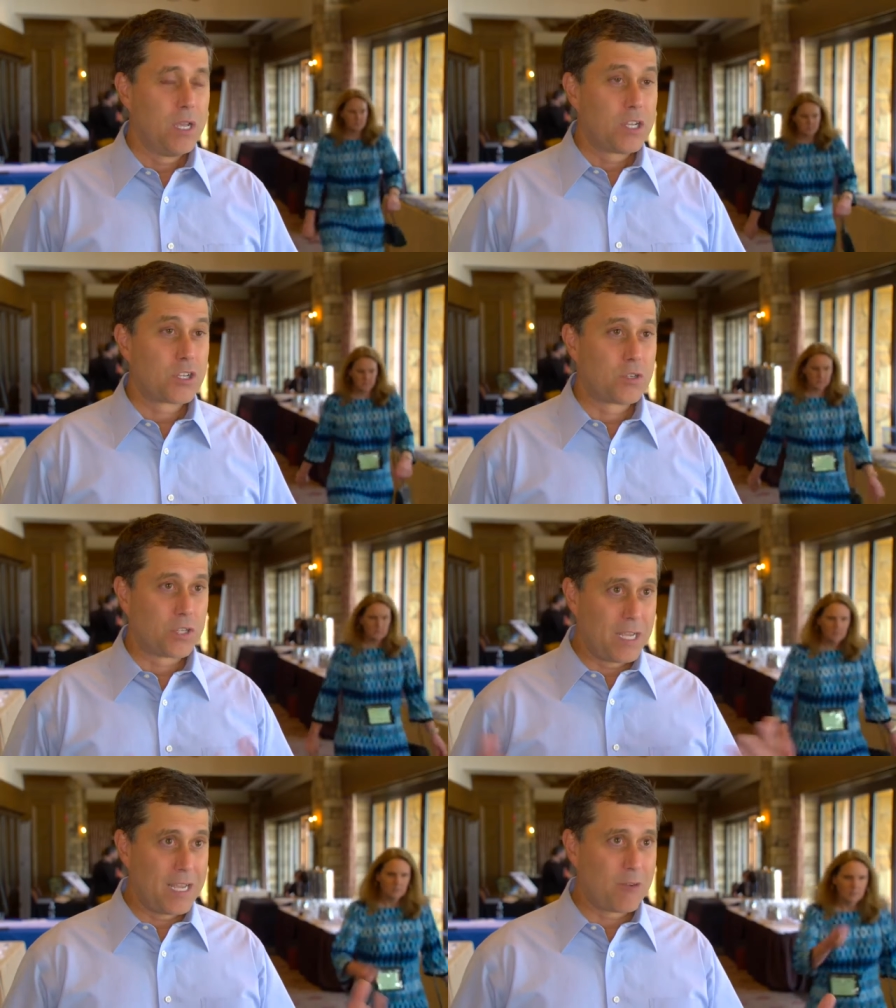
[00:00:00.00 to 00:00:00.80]
So
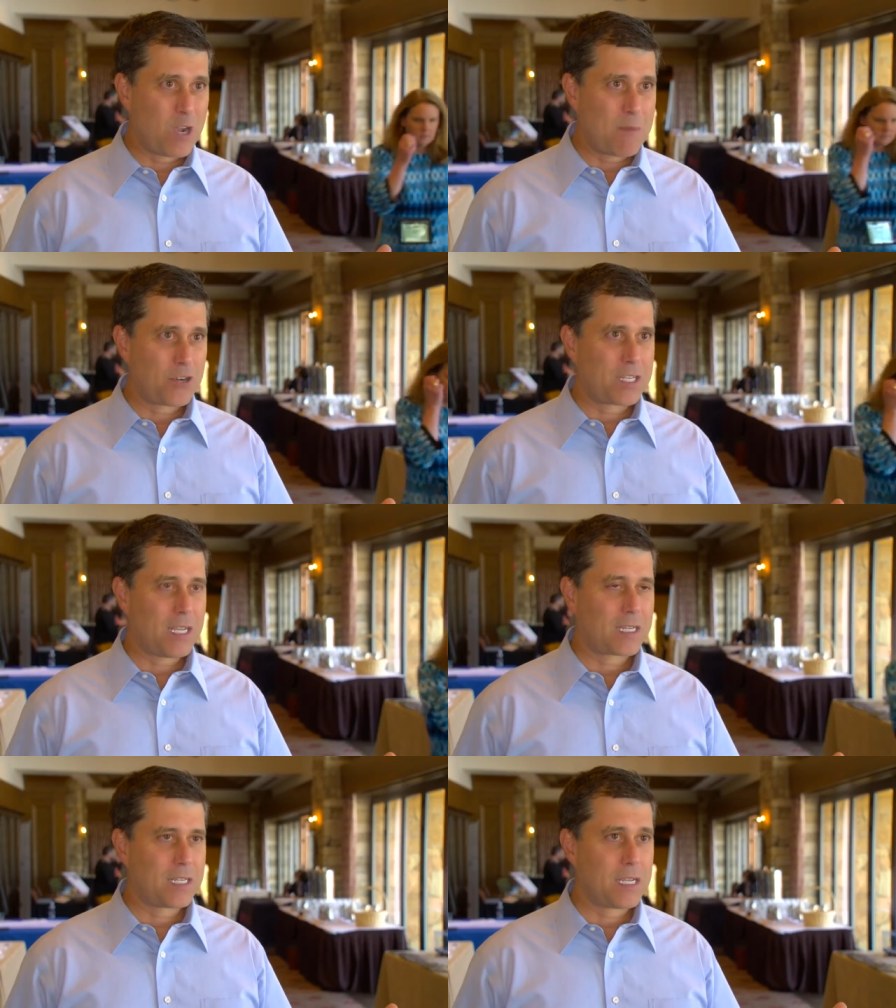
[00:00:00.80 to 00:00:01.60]
today we're
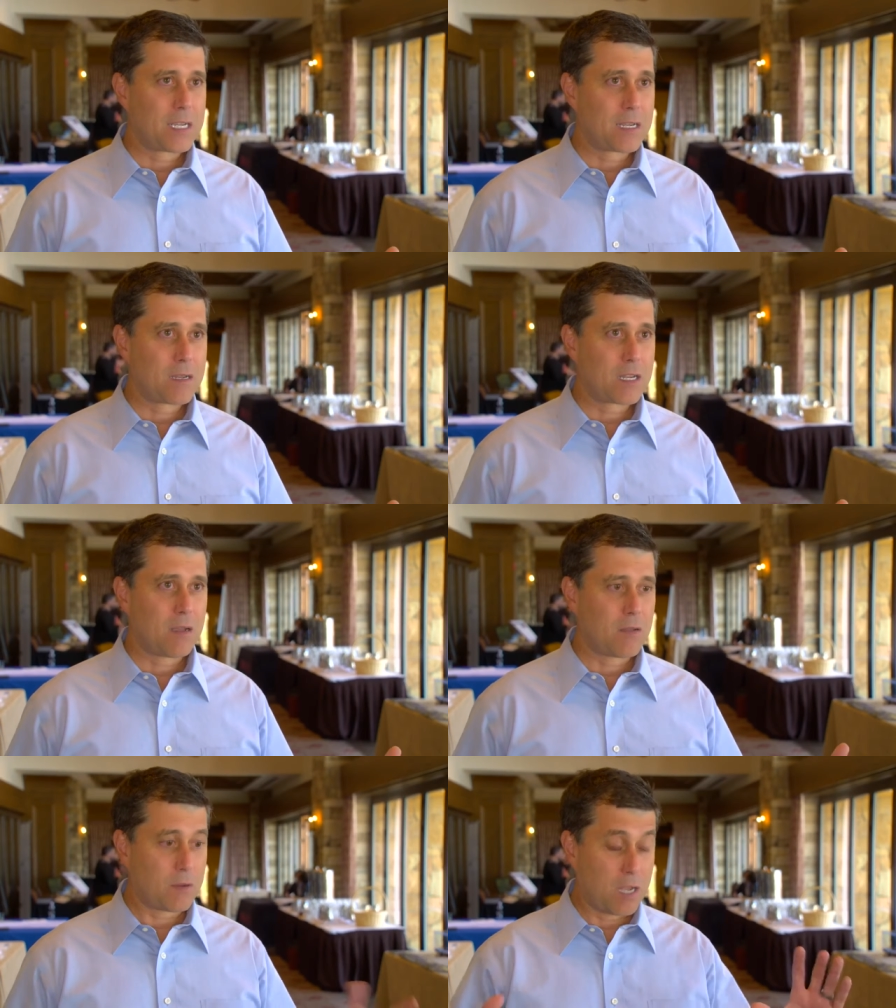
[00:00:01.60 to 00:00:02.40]
protecting, co
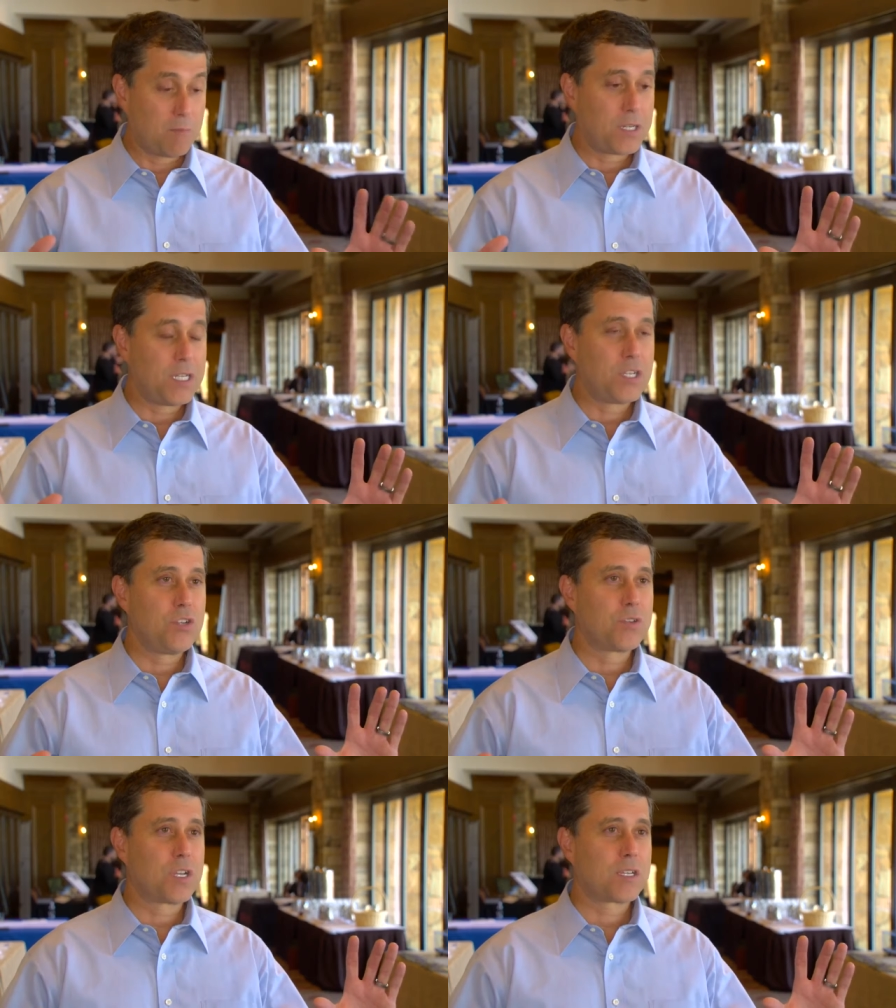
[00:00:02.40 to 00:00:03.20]
uh, companies
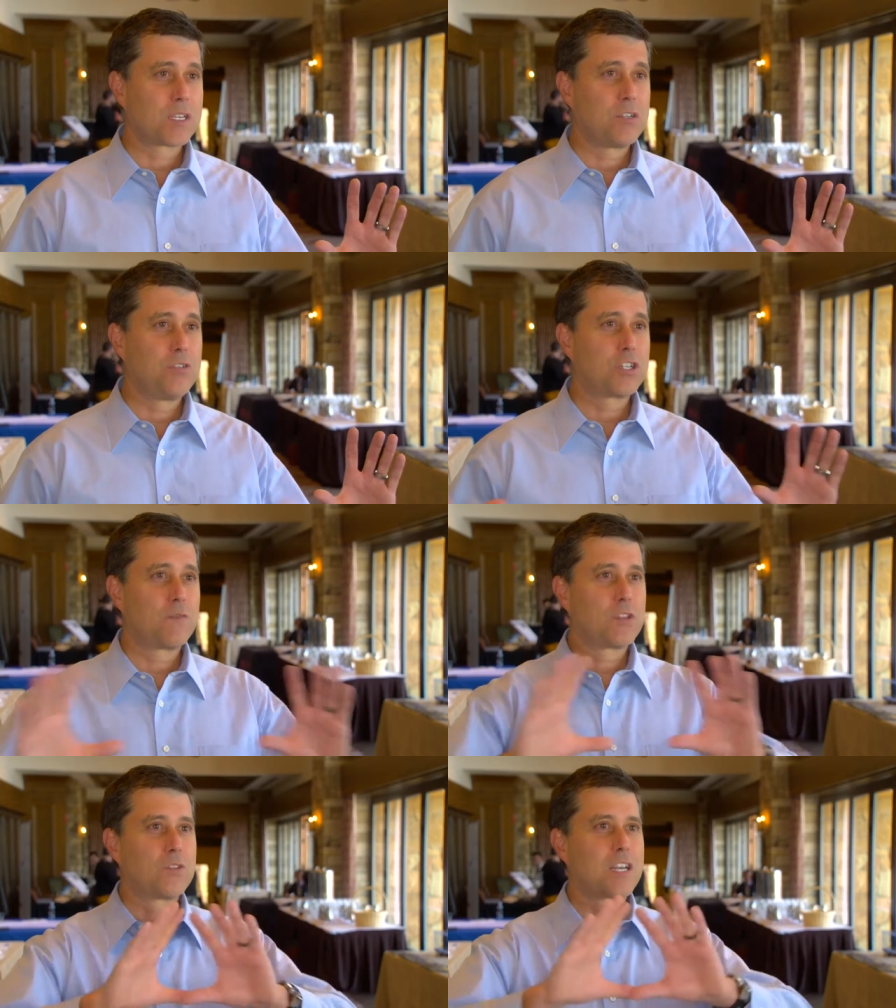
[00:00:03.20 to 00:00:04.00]
use our solution
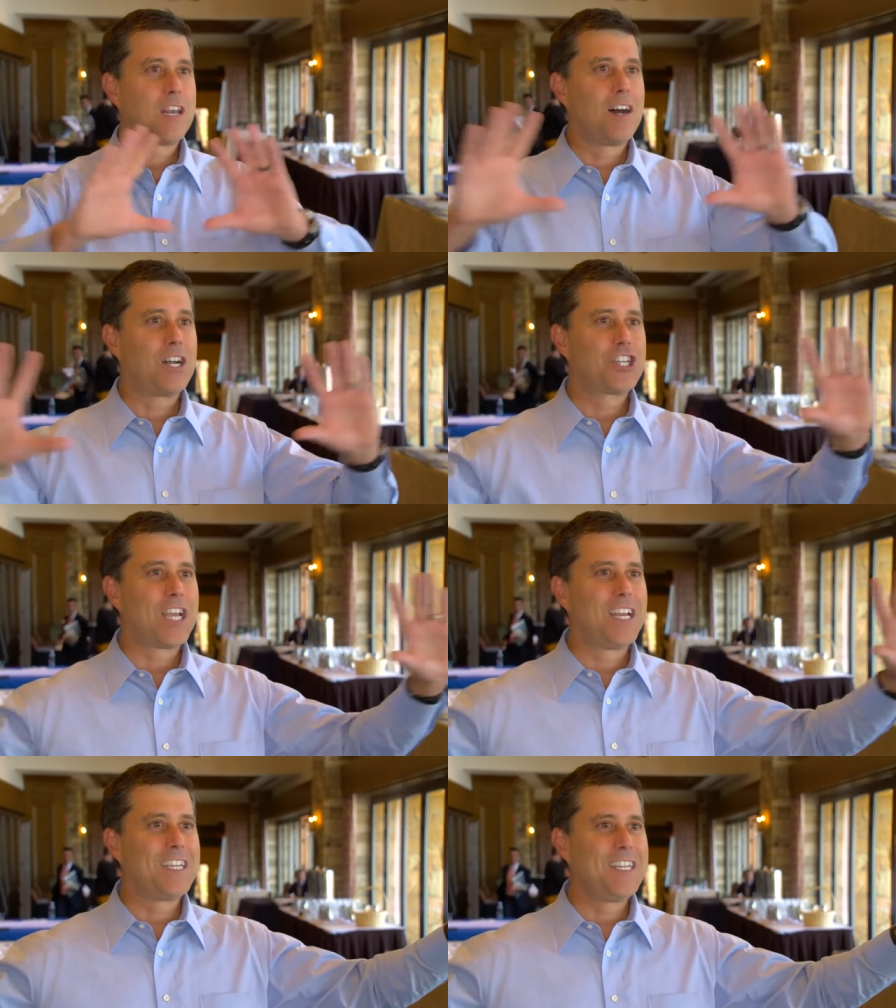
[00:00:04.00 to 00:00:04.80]
for those large
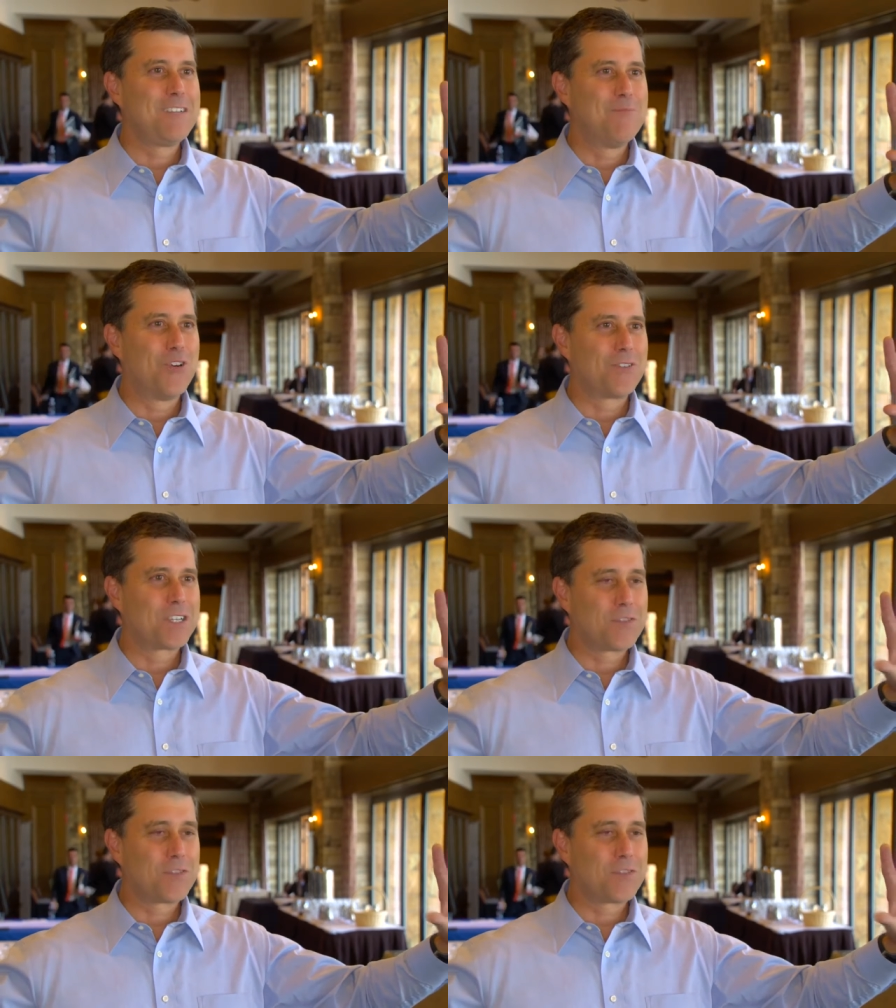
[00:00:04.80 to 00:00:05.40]
LED boards.